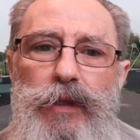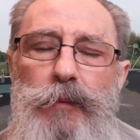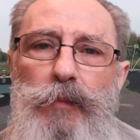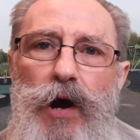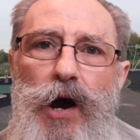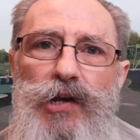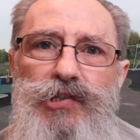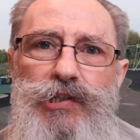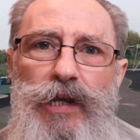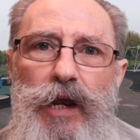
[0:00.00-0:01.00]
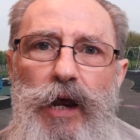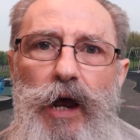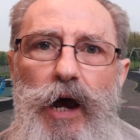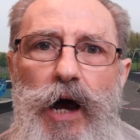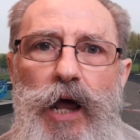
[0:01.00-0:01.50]
They pass
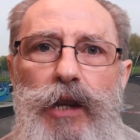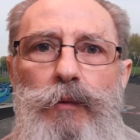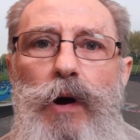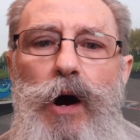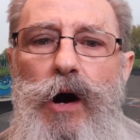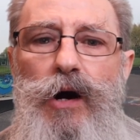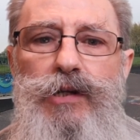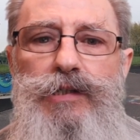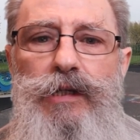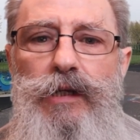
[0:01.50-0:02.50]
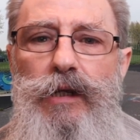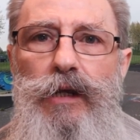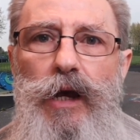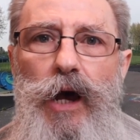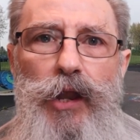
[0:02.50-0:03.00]
unmarked,
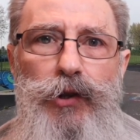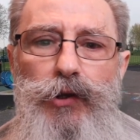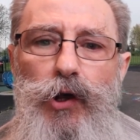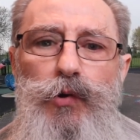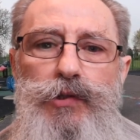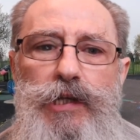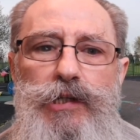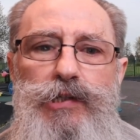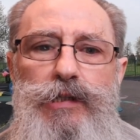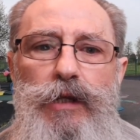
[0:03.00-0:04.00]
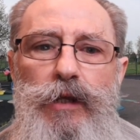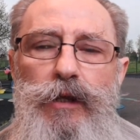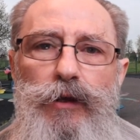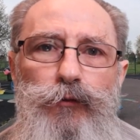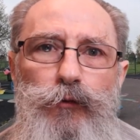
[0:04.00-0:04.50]
unnoticed,
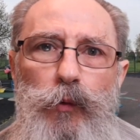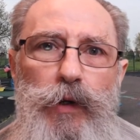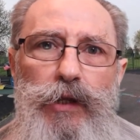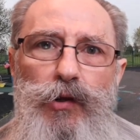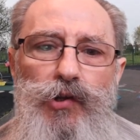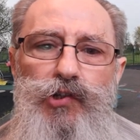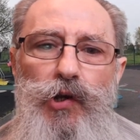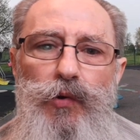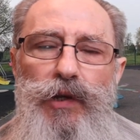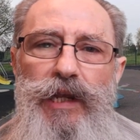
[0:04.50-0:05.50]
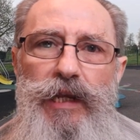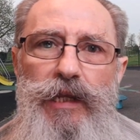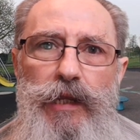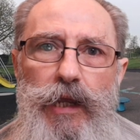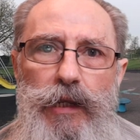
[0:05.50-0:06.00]
for we're not so
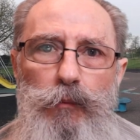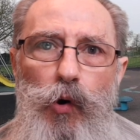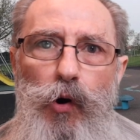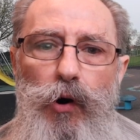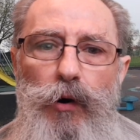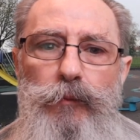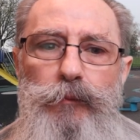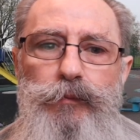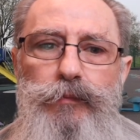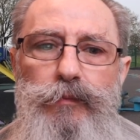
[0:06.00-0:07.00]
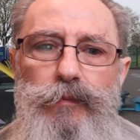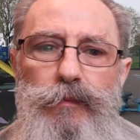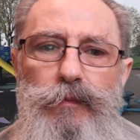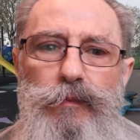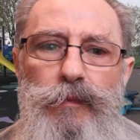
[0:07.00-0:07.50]
needed anymore
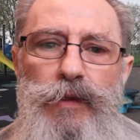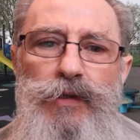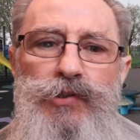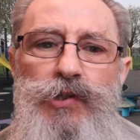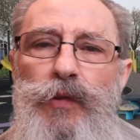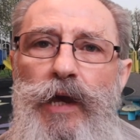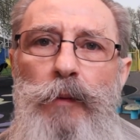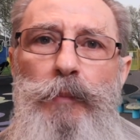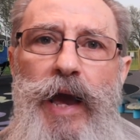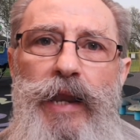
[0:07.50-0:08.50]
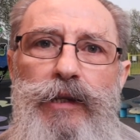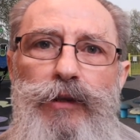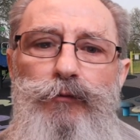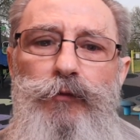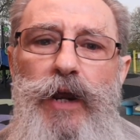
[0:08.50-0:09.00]
so they
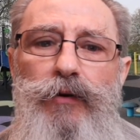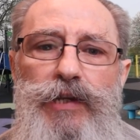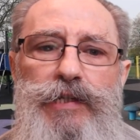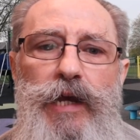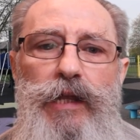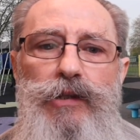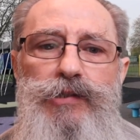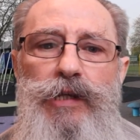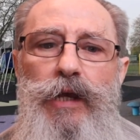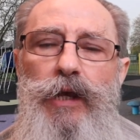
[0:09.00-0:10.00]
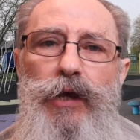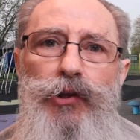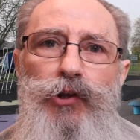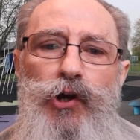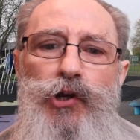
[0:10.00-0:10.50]
abandon fairy tales
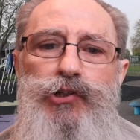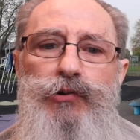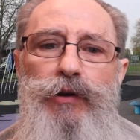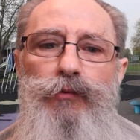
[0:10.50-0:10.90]
and nursery